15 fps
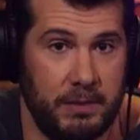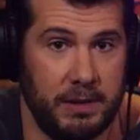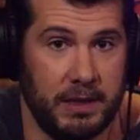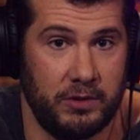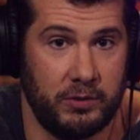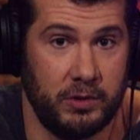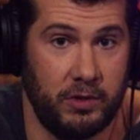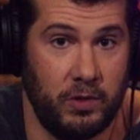
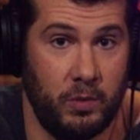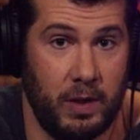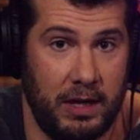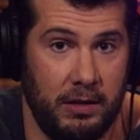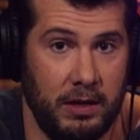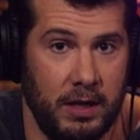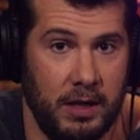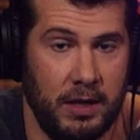because we were going,
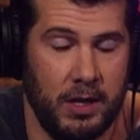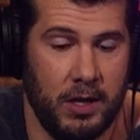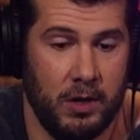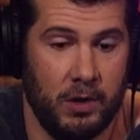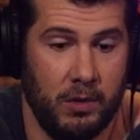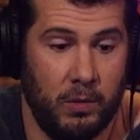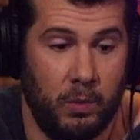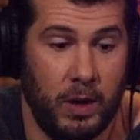well,
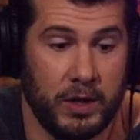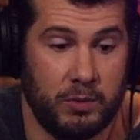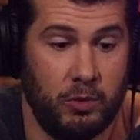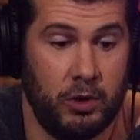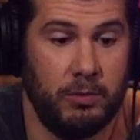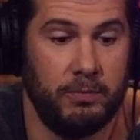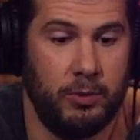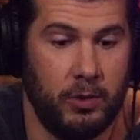what's
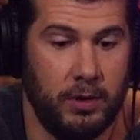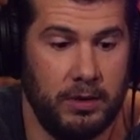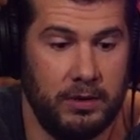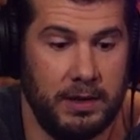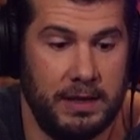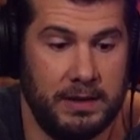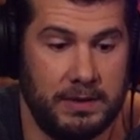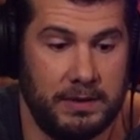more important
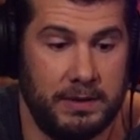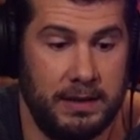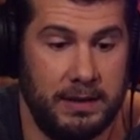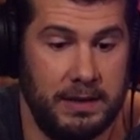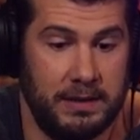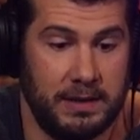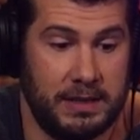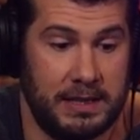is
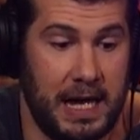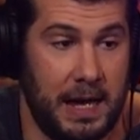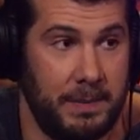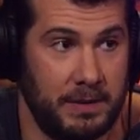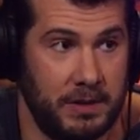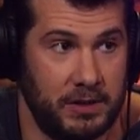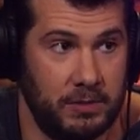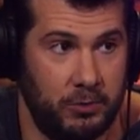it
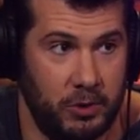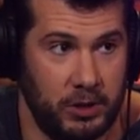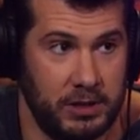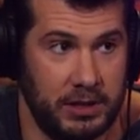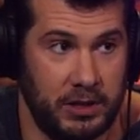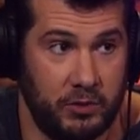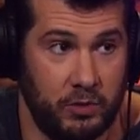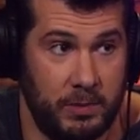stopping this abortion
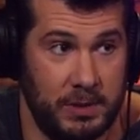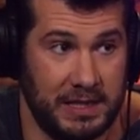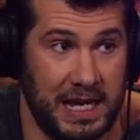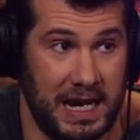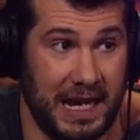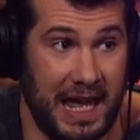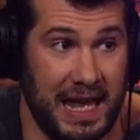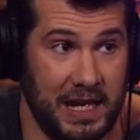that this woman is
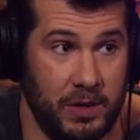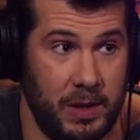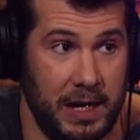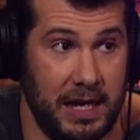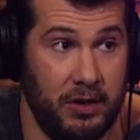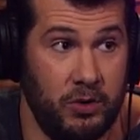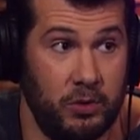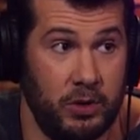getting
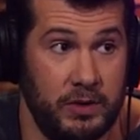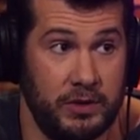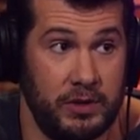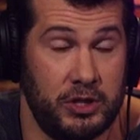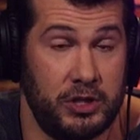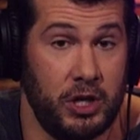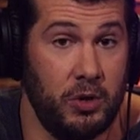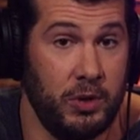anyway, or is it
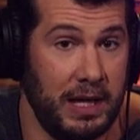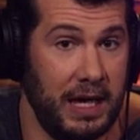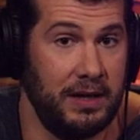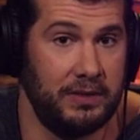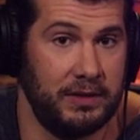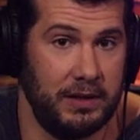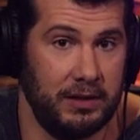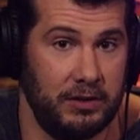
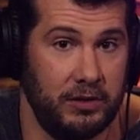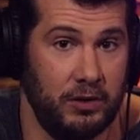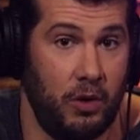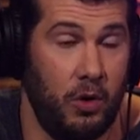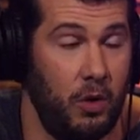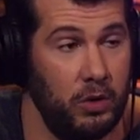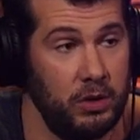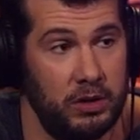showcasing the
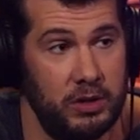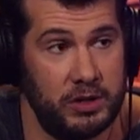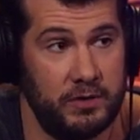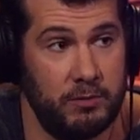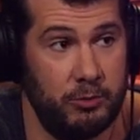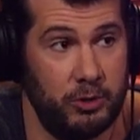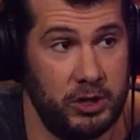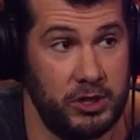horrors of
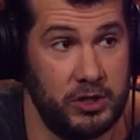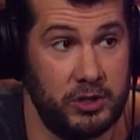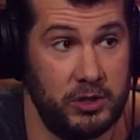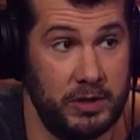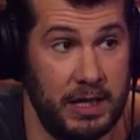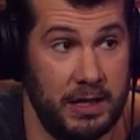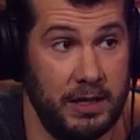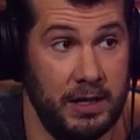abortion so
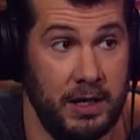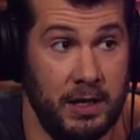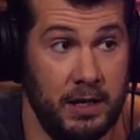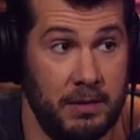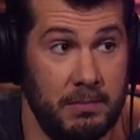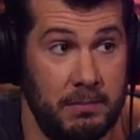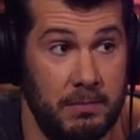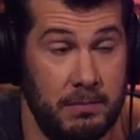that
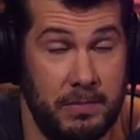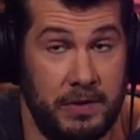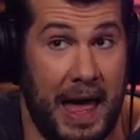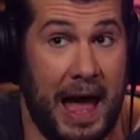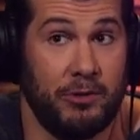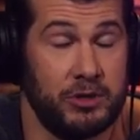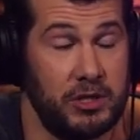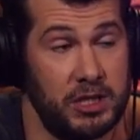
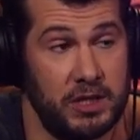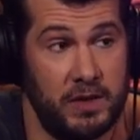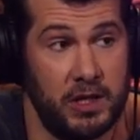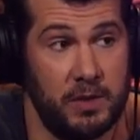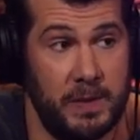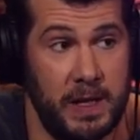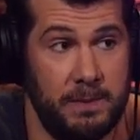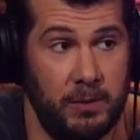thousands of
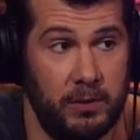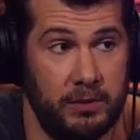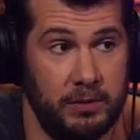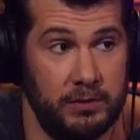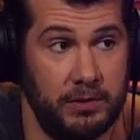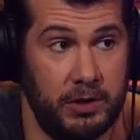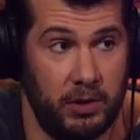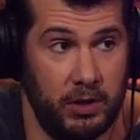other people
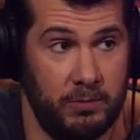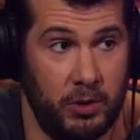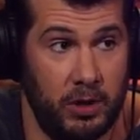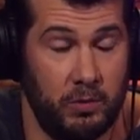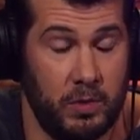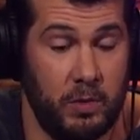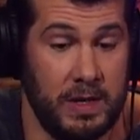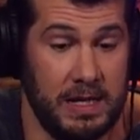don't abort?
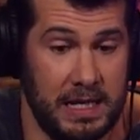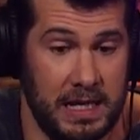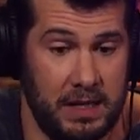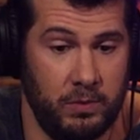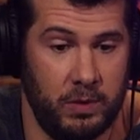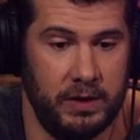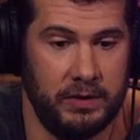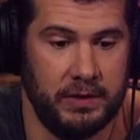And what we did
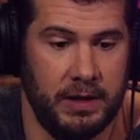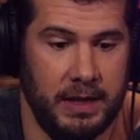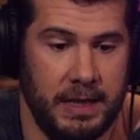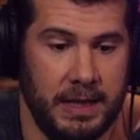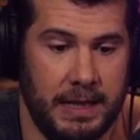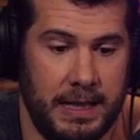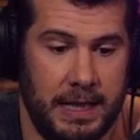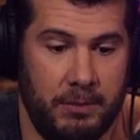was,
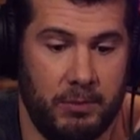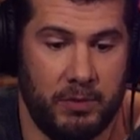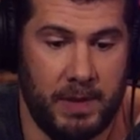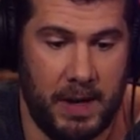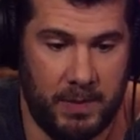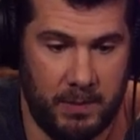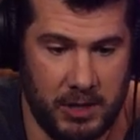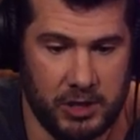with my
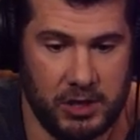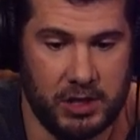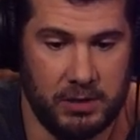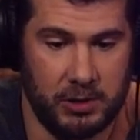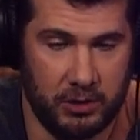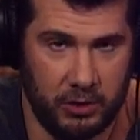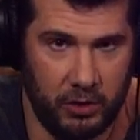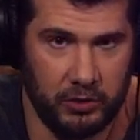permission, some
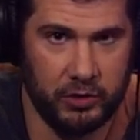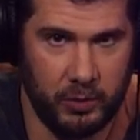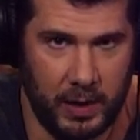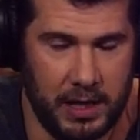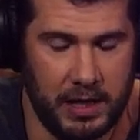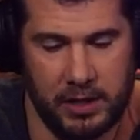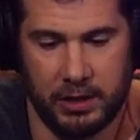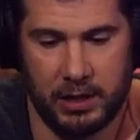of the girls who went
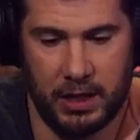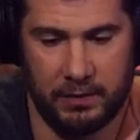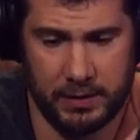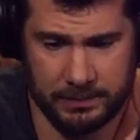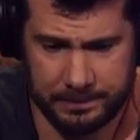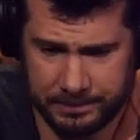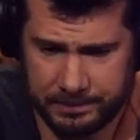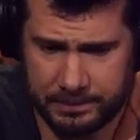in undercover,